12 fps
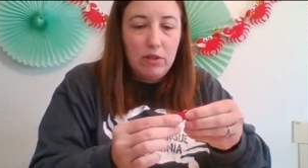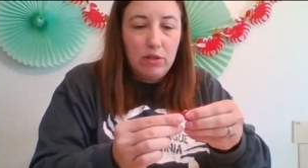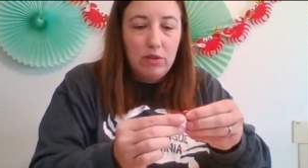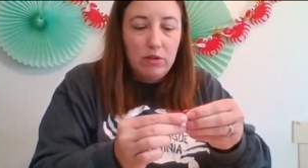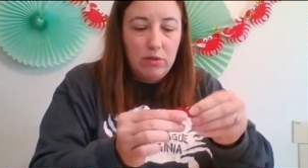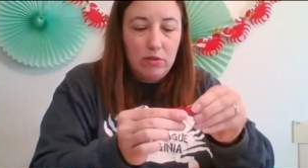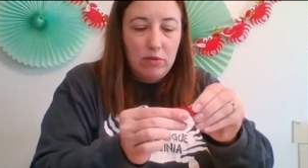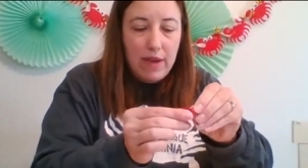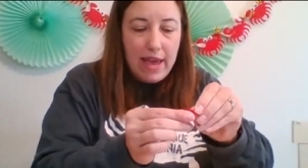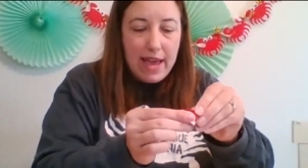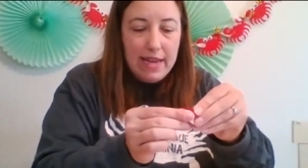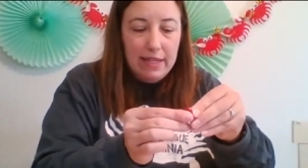do
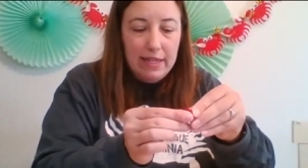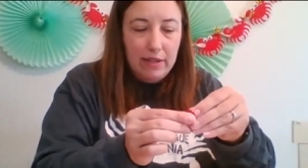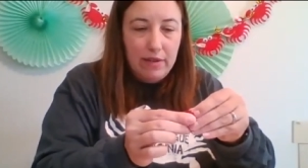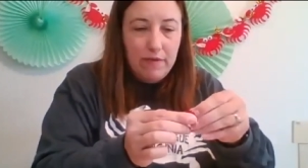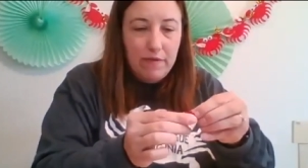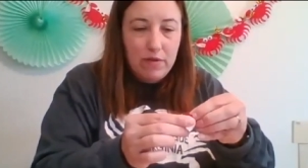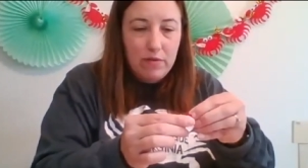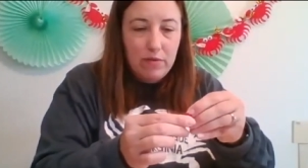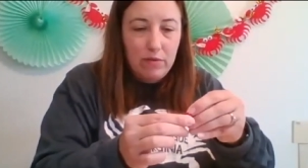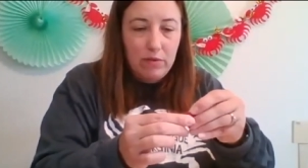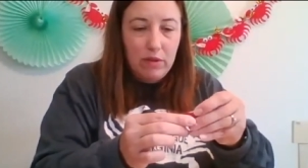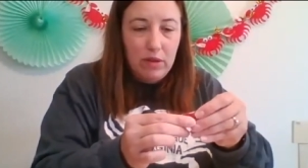eight of
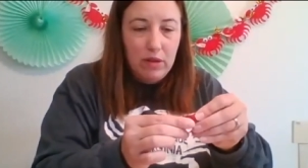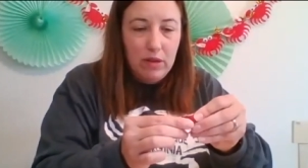those,